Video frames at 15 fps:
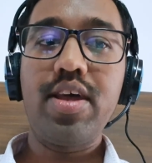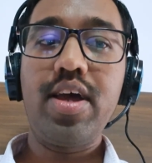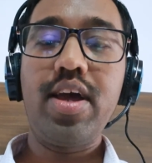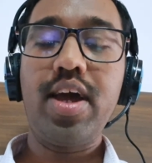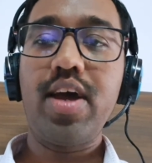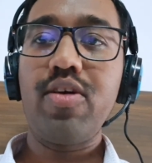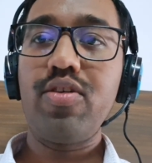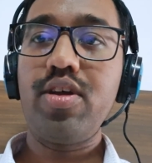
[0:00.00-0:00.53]

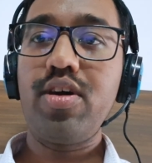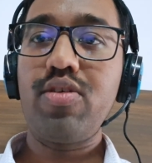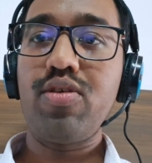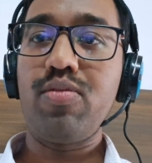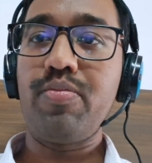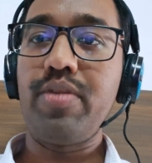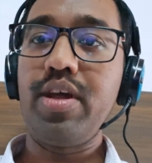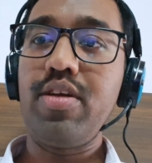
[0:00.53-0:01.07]
they have their
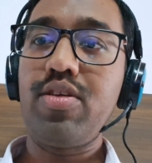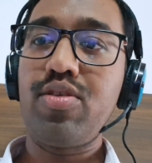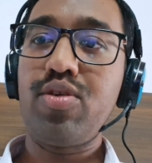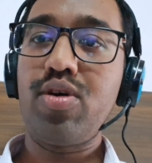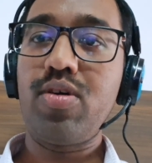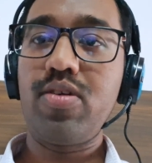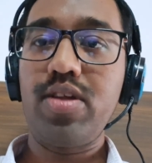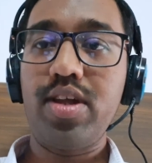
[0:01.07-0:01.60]
openings
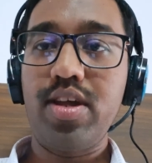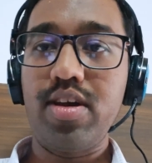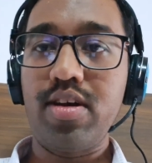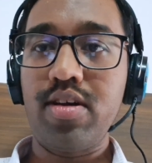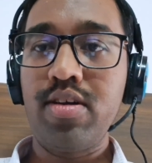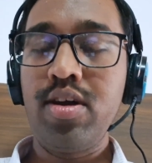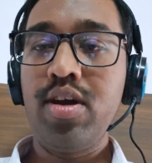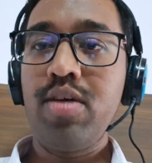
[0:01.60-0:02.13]
throughout the
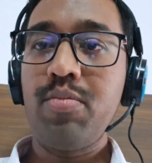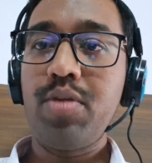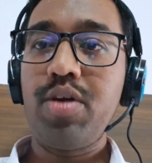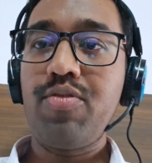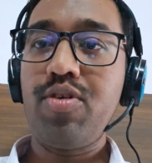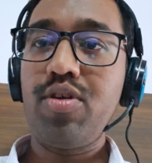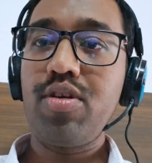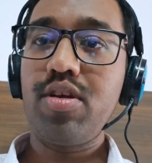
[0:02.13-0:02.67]
year.
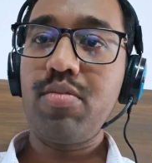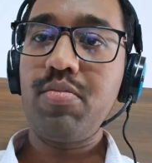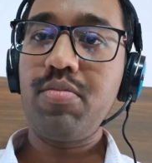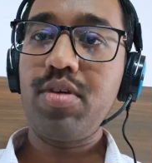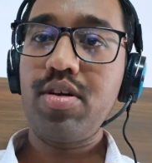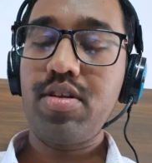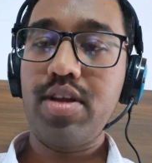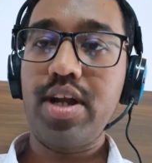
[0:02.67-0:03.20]
But for
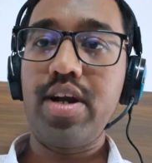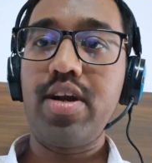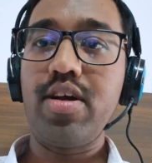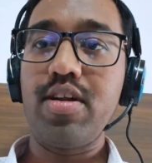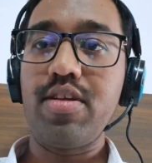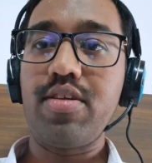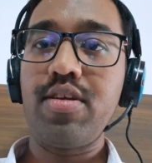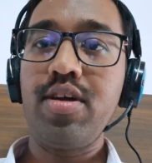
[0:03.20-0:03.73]
some
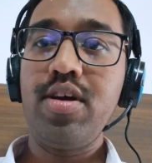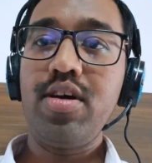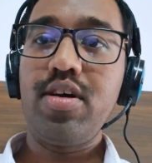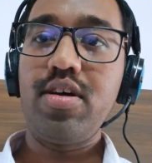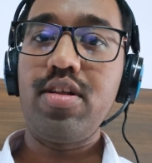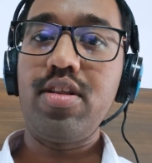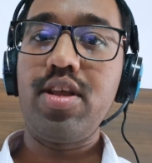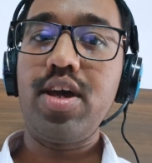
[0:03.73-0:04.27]
centers,
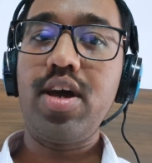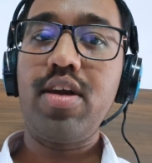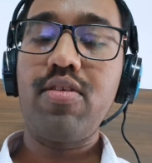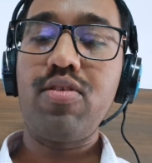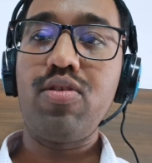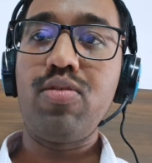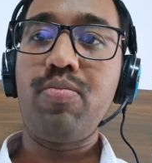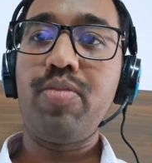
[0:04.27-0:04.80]
they
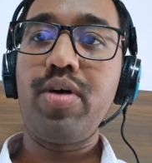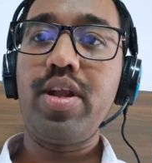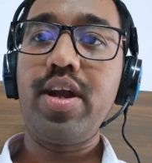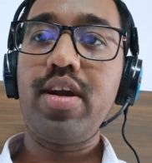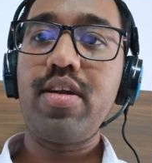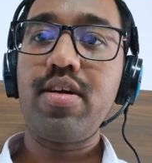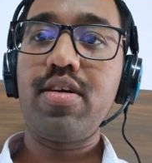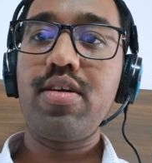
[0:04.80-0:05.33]
are open
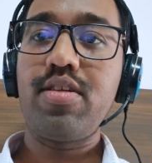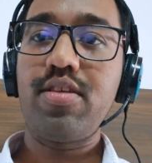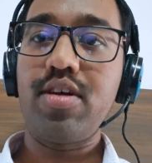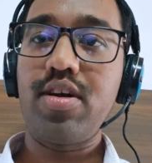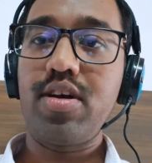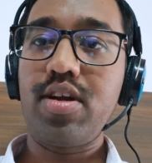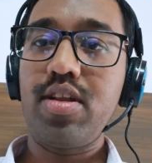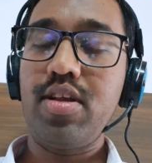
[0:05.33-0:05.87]
at a
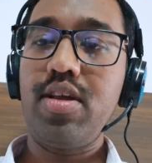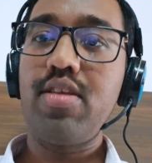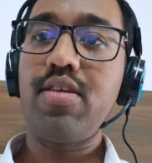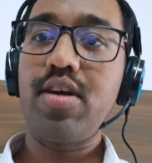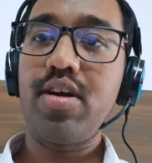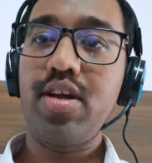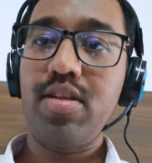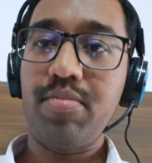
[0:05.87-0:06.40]
certain in
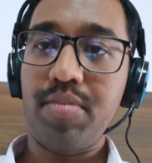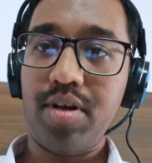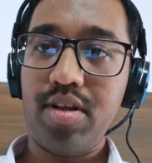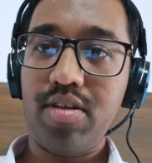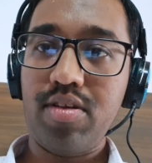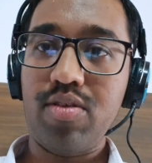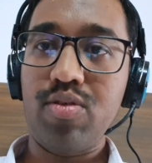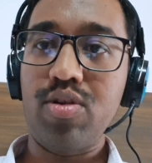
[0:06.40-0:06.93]
certain
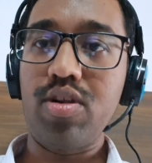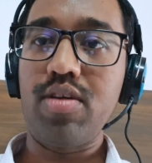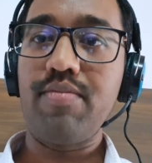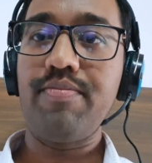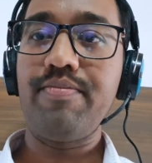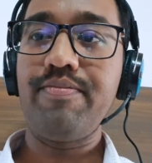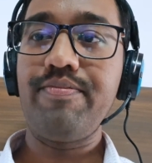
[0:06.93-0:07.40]
months only.